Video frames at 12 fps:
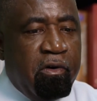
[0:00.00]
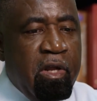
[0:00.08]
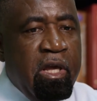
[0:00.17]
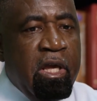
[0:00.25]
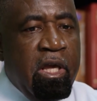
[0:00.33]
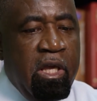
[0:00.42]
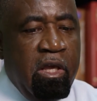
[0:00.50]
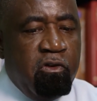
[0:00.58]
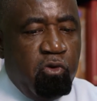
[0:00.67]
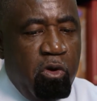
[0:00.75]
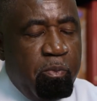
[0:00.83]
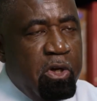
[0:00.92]
Then it's going to have
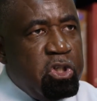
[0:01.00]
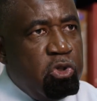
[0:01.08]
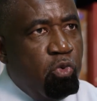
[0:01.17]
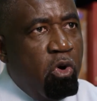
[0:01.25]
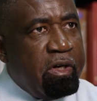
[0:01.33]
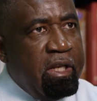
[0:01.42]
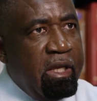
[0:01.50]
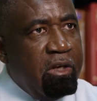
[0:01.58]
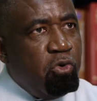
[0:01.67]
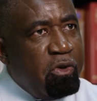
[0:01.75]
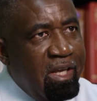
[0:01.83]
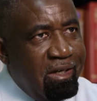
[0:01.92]
to be a chemically
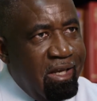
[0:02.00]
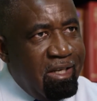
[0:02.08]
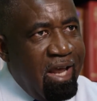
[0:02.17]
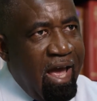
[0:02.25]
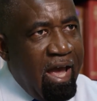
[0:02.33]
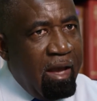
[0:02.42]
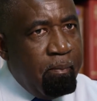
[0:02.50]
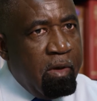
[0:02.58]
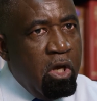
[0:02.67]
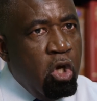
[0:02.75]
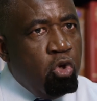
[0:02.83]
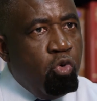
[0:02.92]
induced stress test,
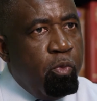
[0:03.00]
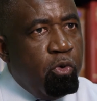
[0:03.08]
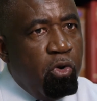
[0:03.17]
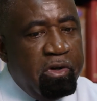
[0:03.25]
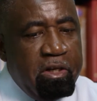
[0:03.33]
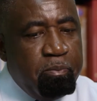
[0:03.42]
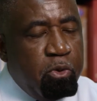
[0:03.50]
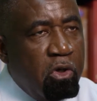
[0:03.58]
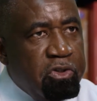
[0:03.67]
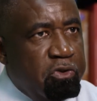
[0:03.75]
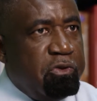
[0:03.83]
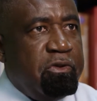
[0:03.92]
because we are not going
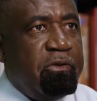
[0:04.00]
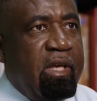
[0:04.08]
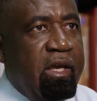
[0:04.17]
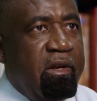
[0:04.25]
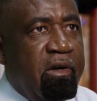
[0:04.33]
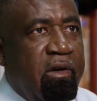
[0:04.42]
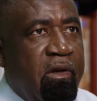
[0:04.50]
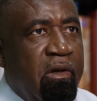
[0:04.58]
to take a chance